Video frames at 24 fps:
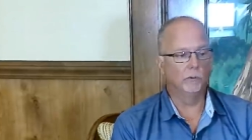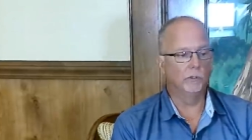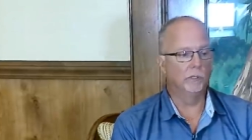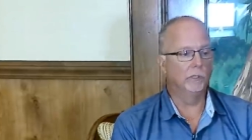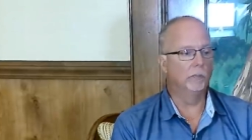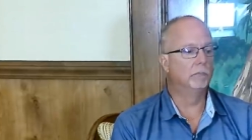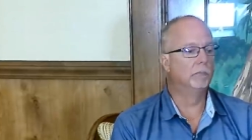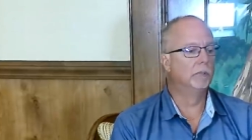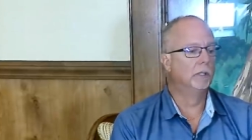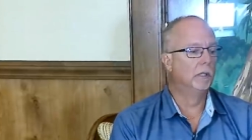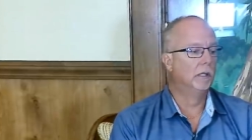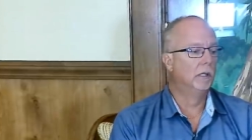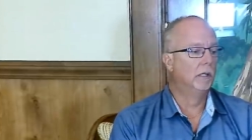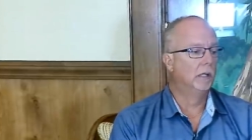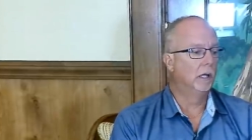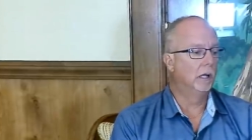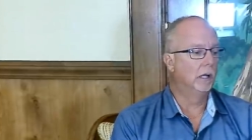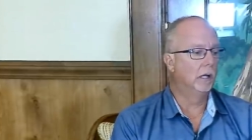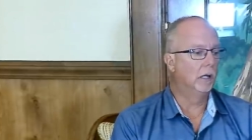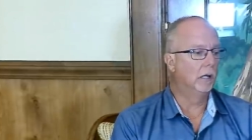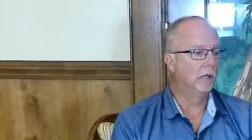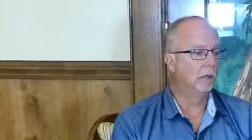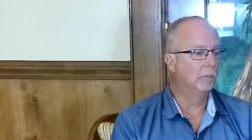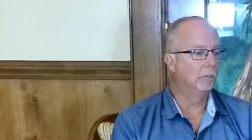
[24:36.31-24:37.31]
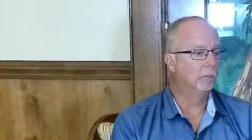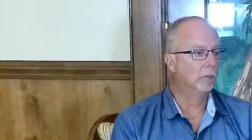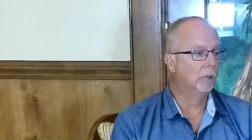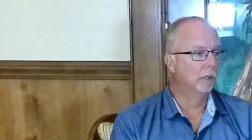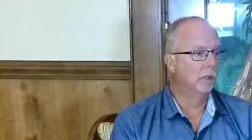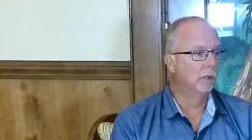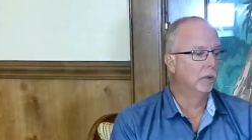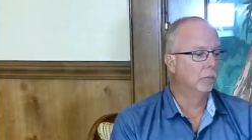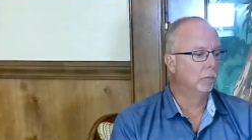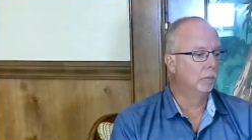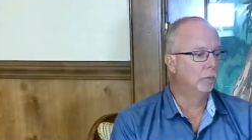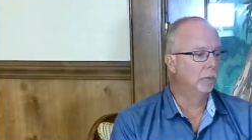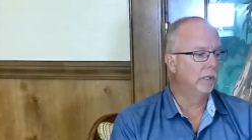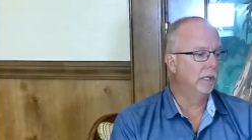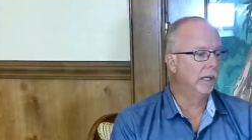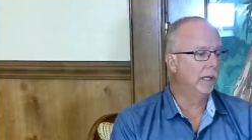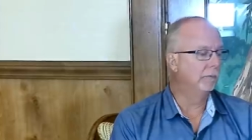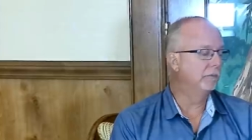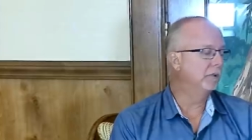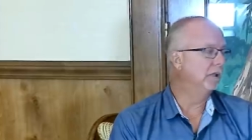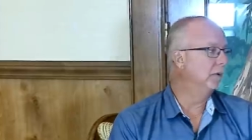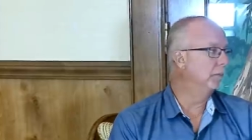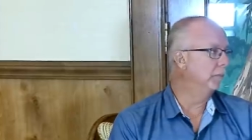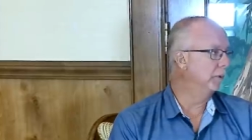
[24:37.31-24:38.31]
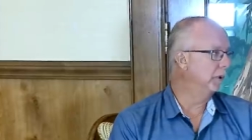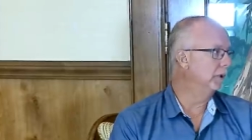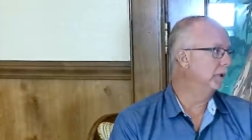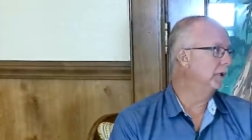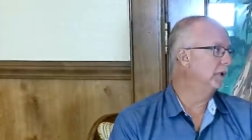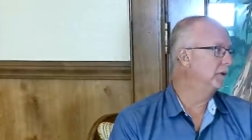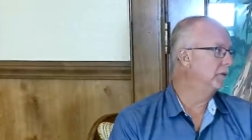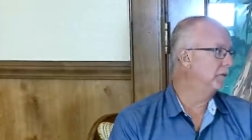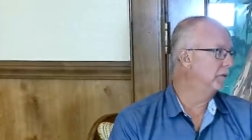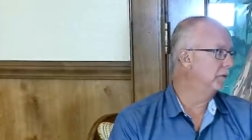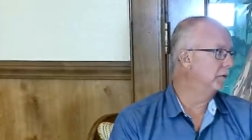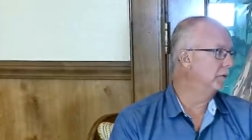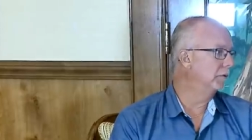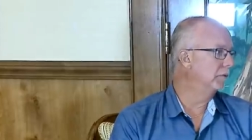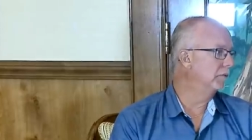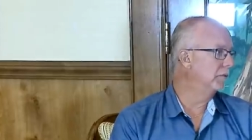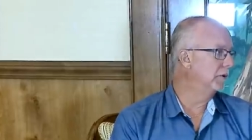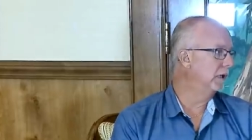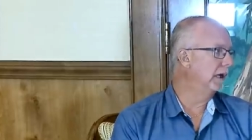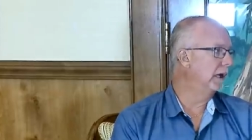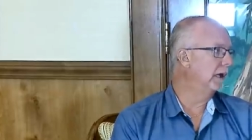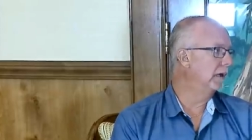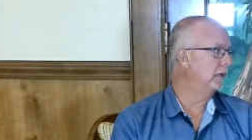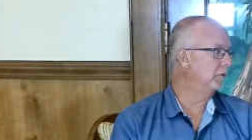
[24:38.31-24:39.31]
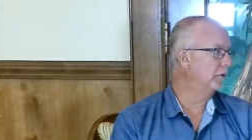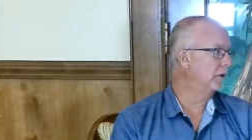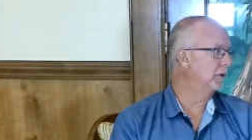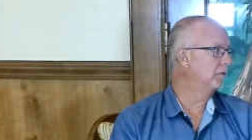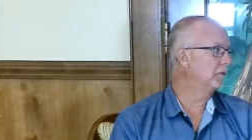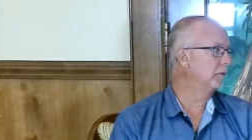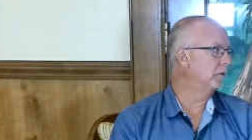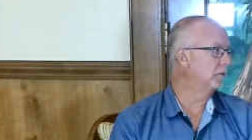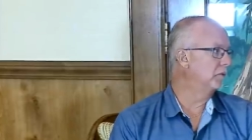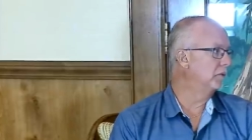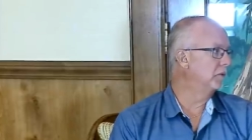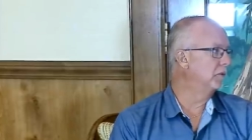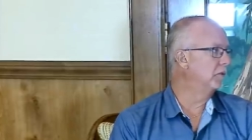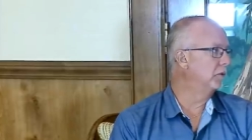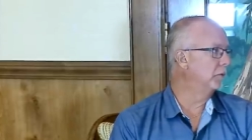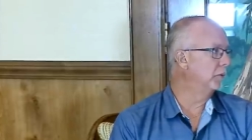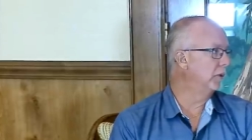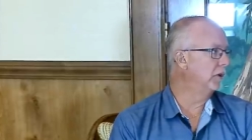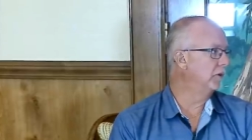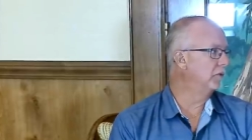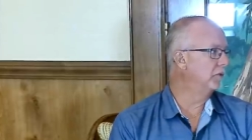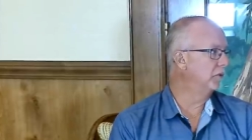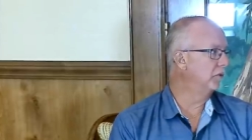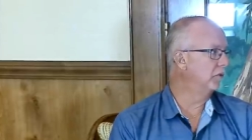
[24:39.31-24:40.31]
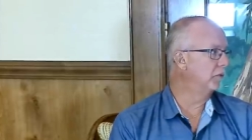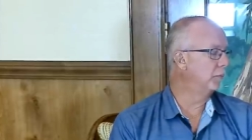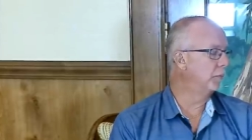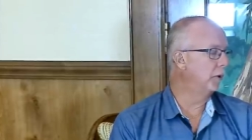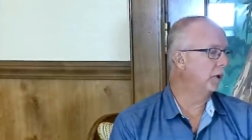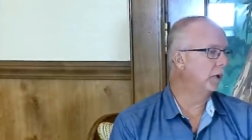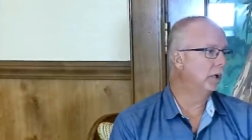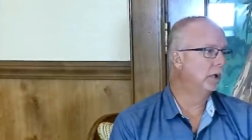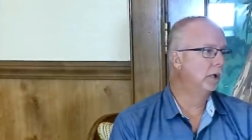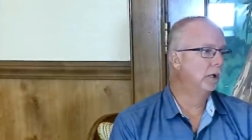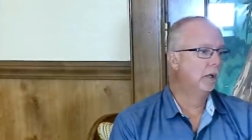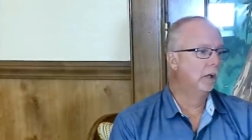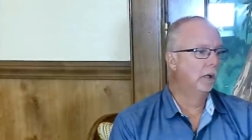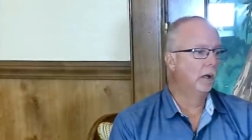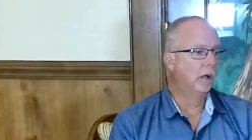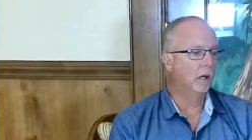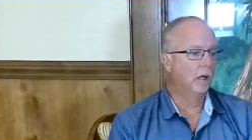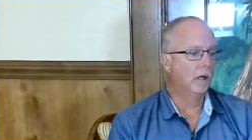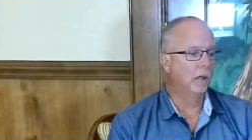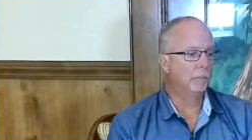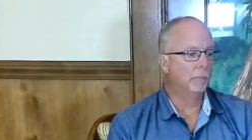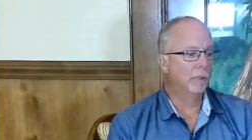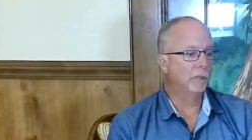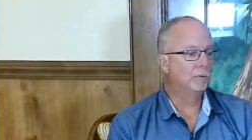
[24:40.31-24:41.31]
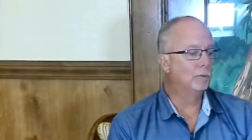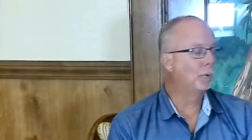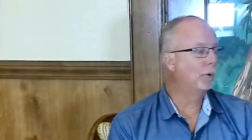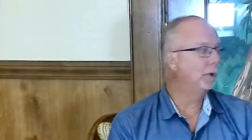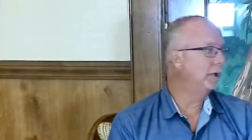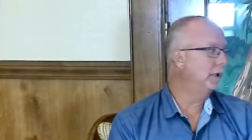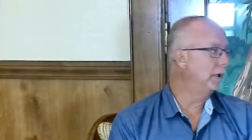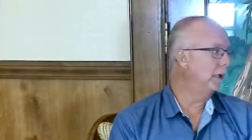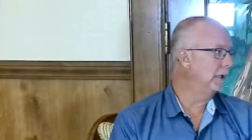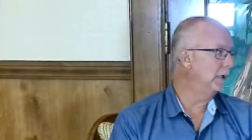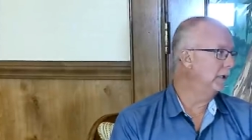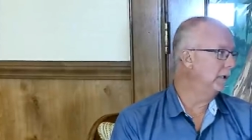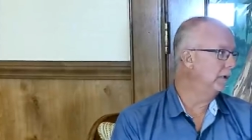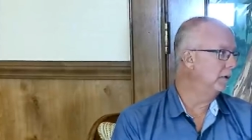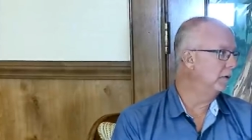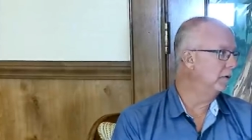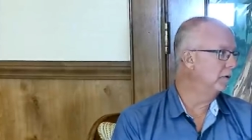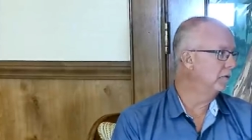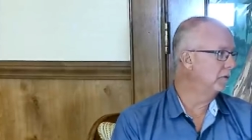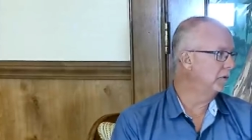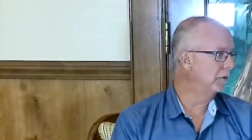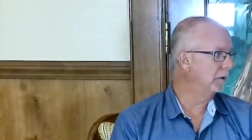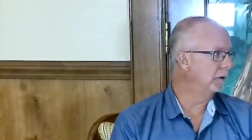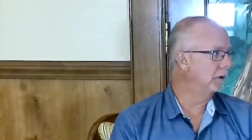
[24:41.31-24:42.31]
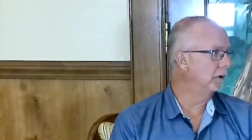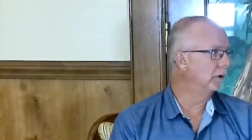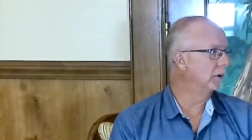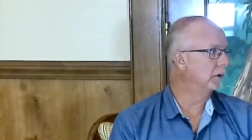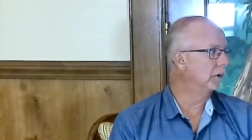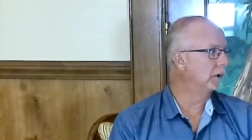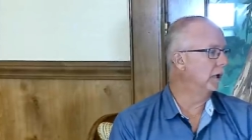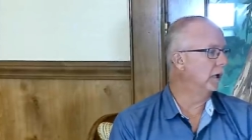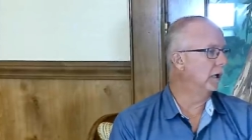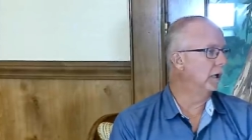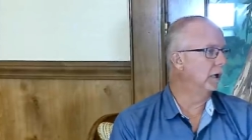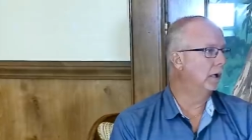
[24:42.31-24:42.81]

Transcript: them, we have the ability to address those situations. But my 28 years here,